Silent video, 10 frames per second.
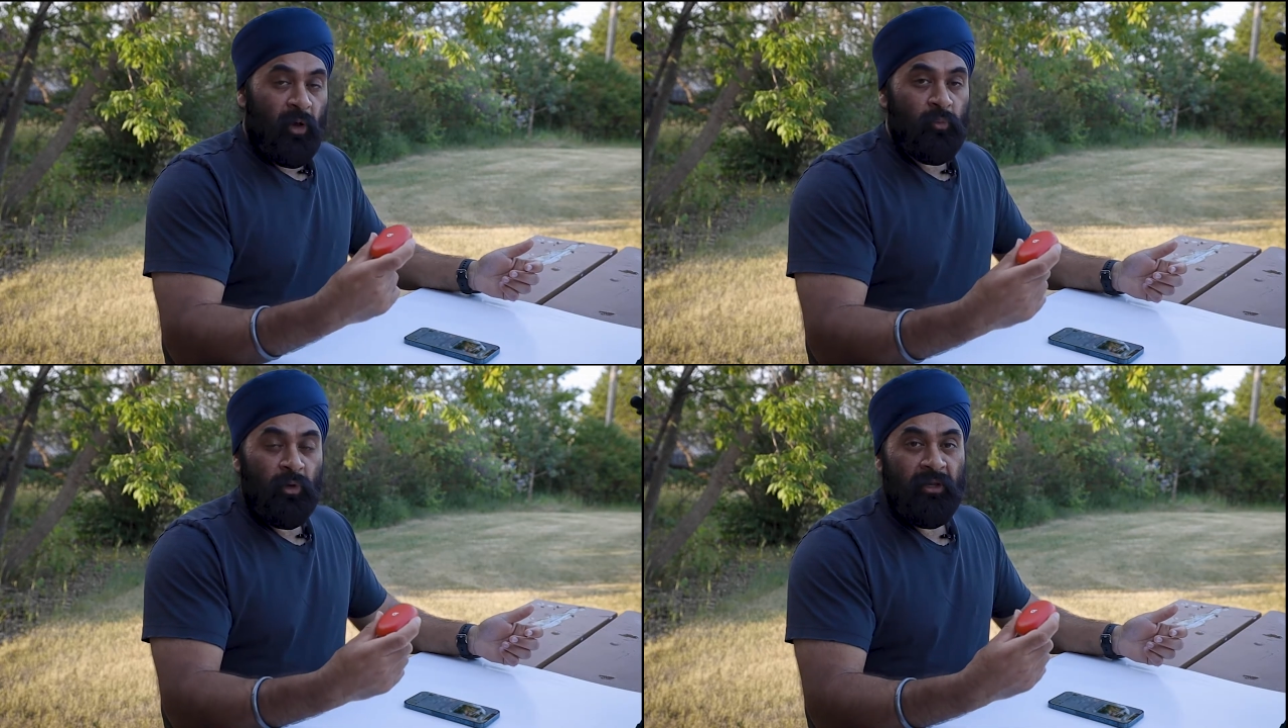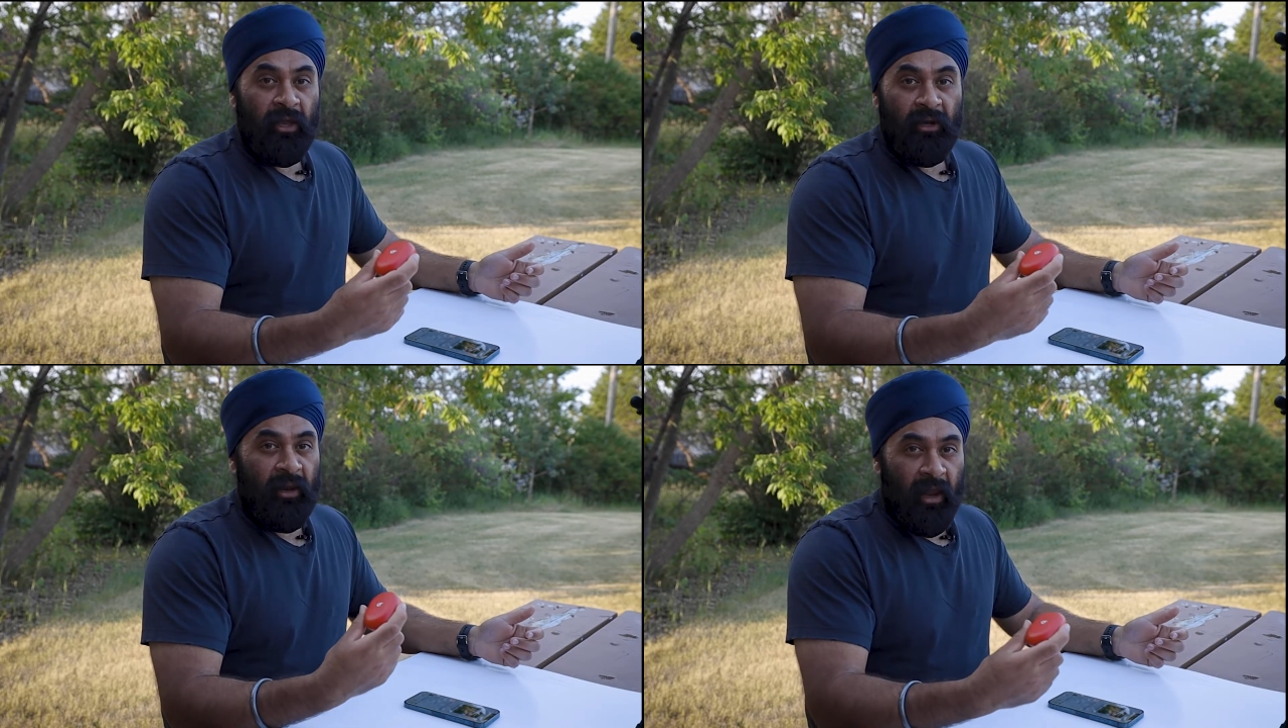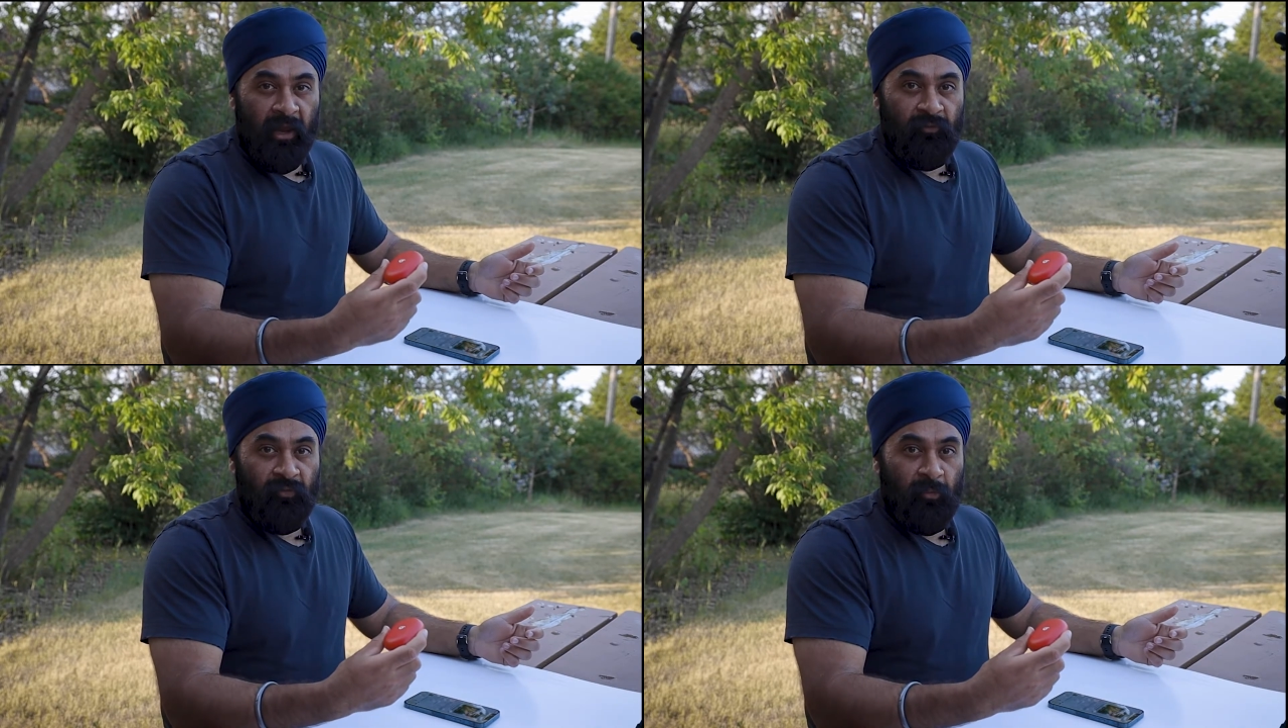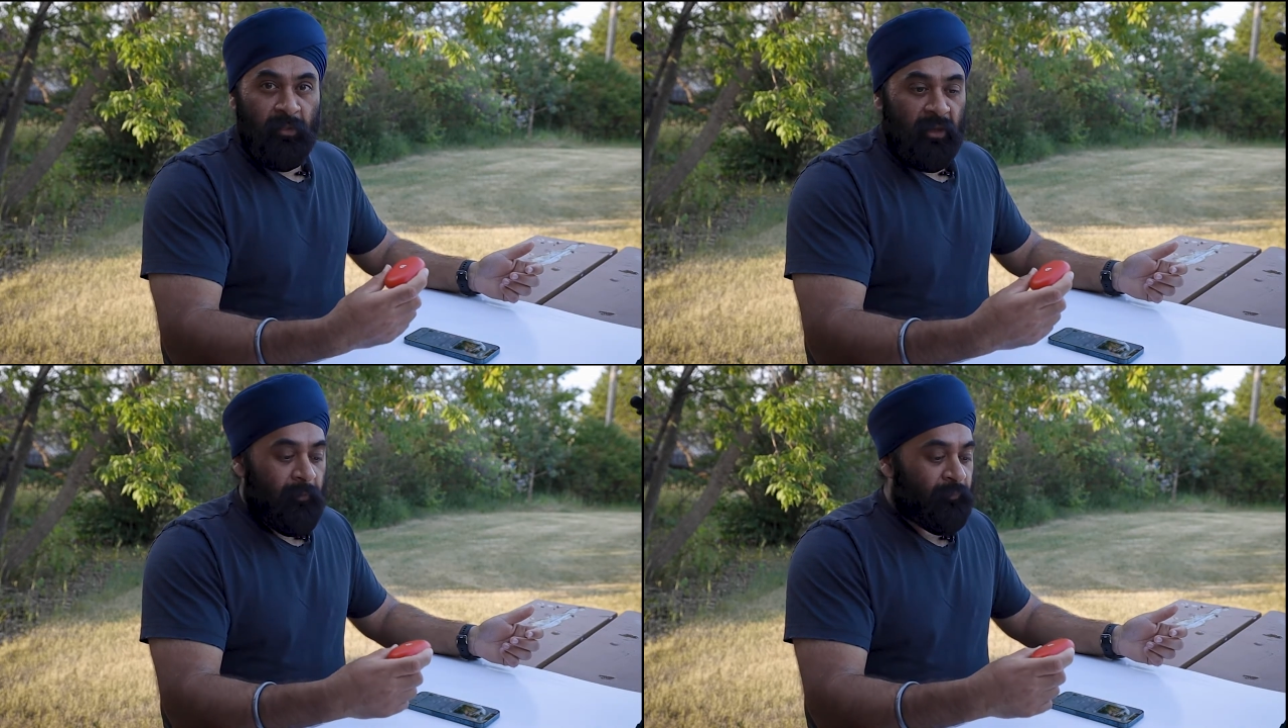one would get an 8 from
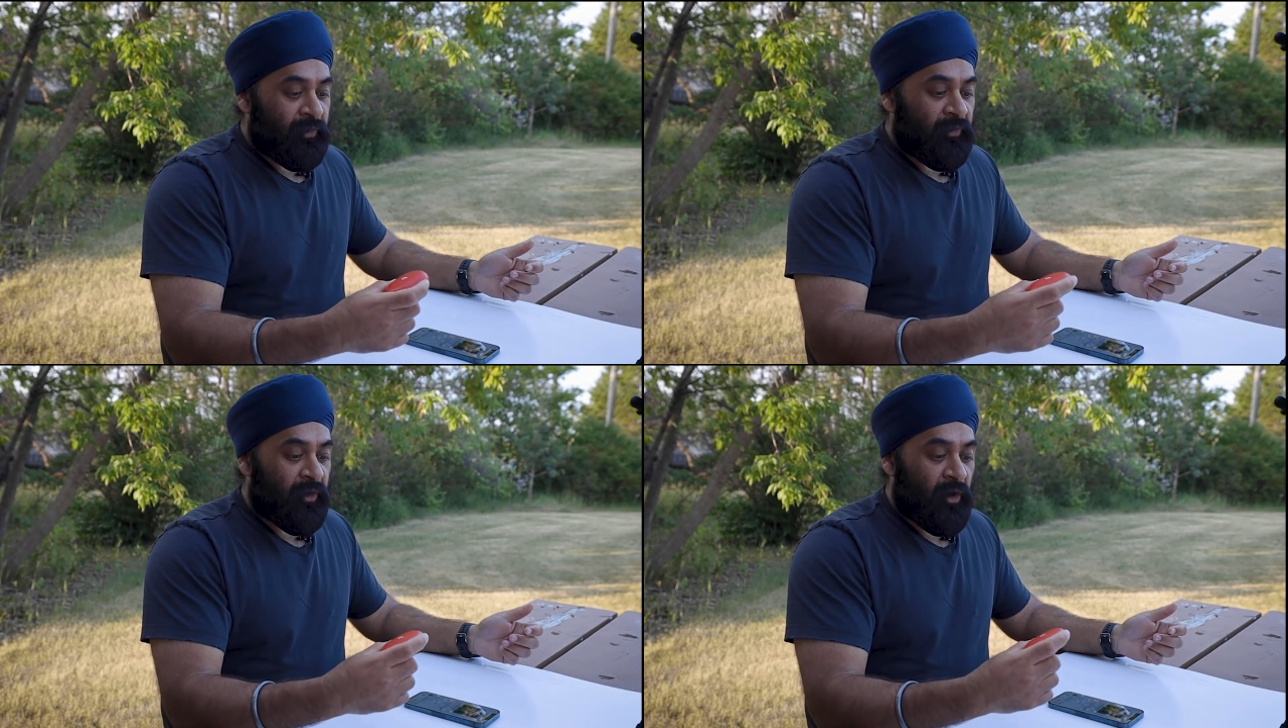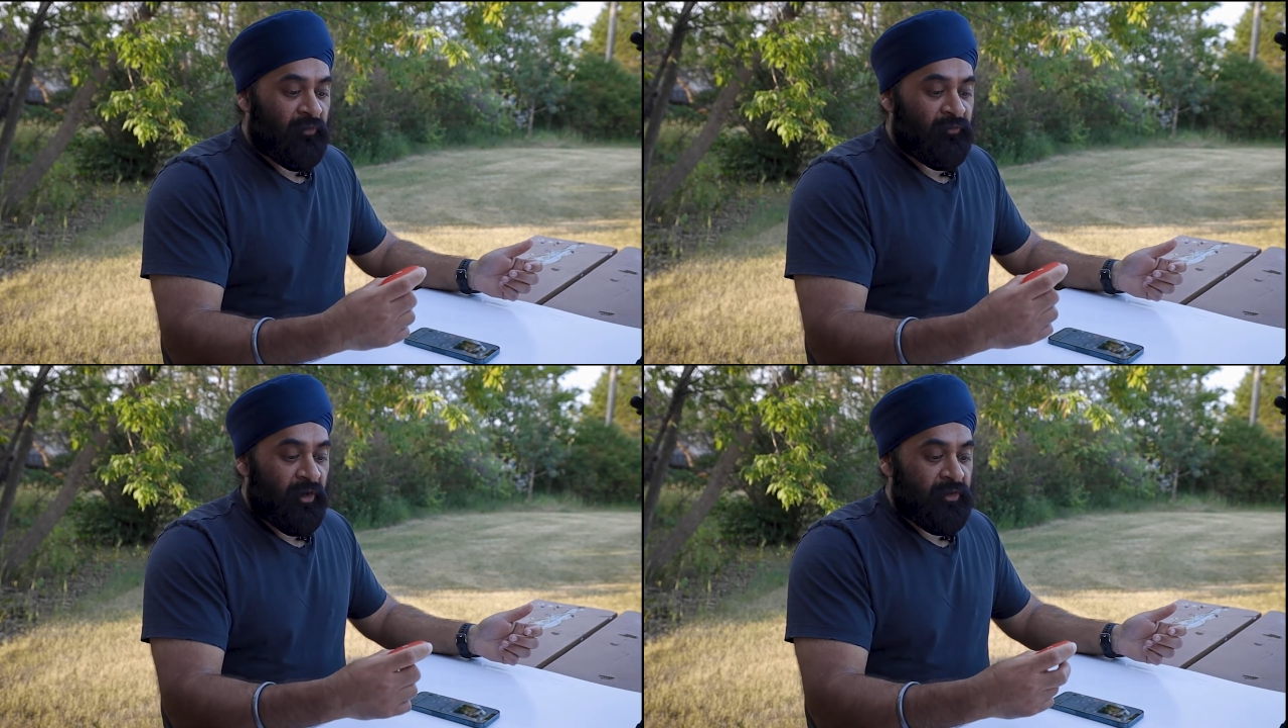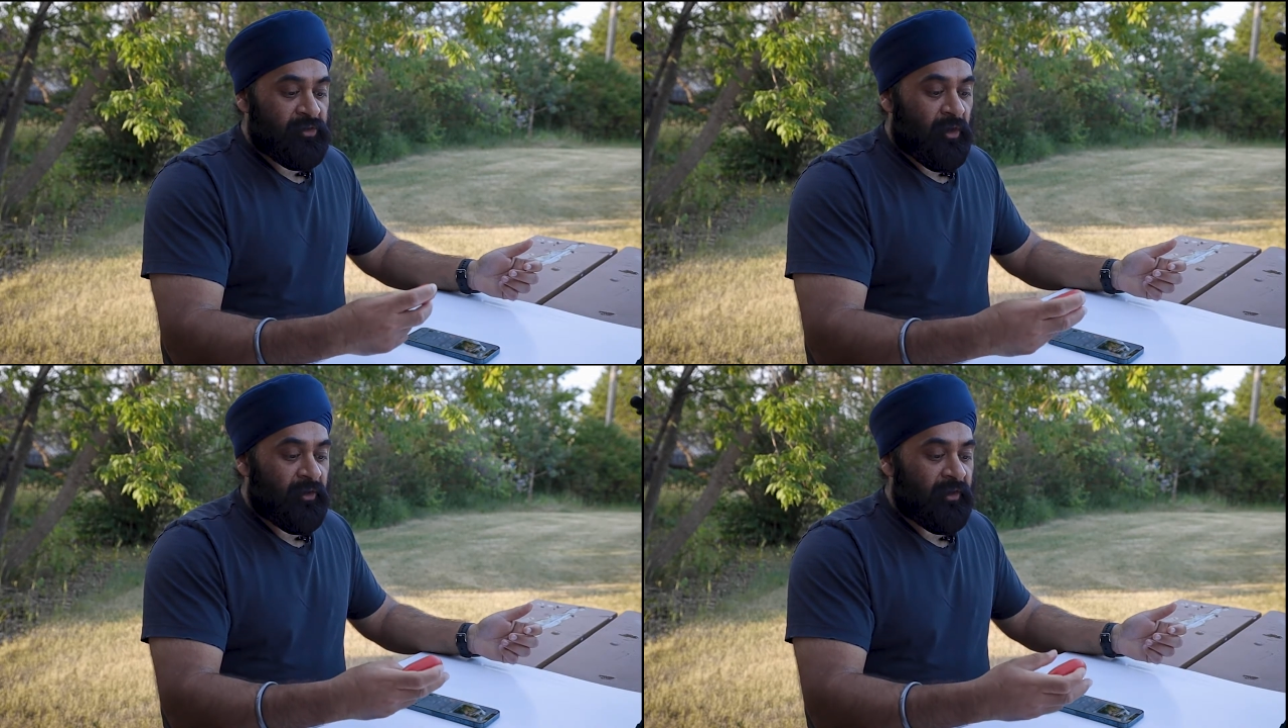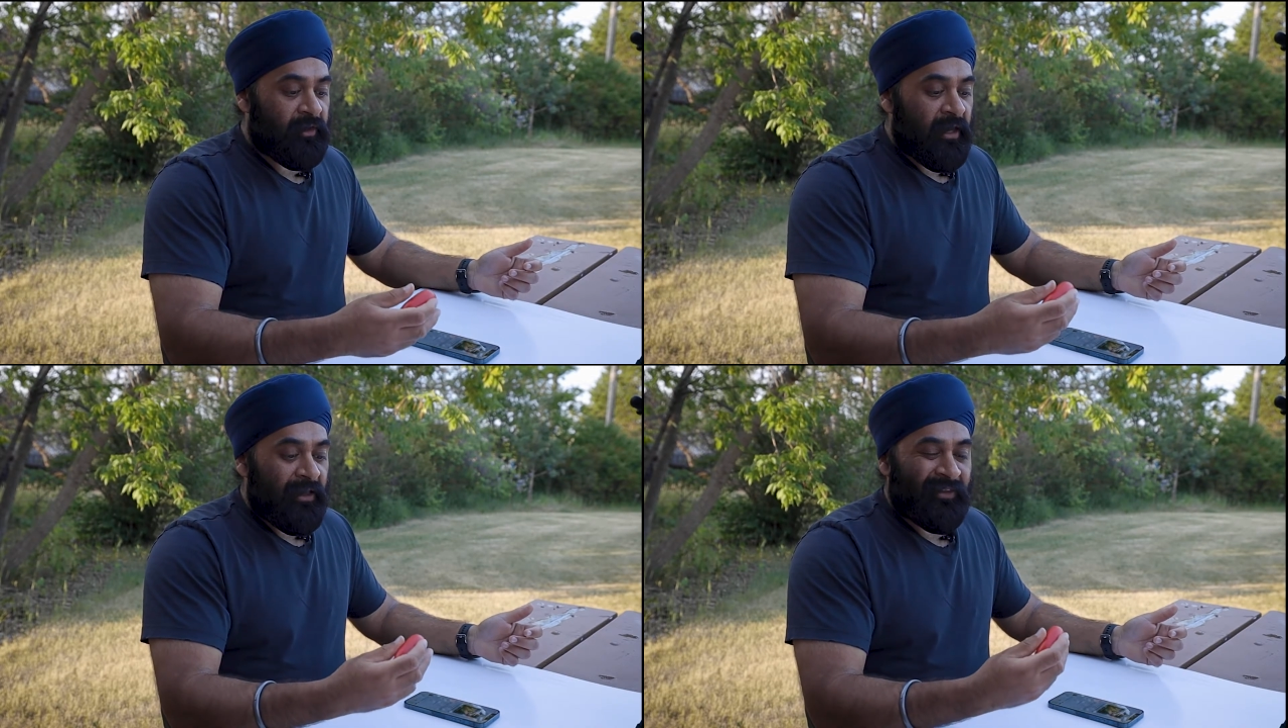me. They are very solid.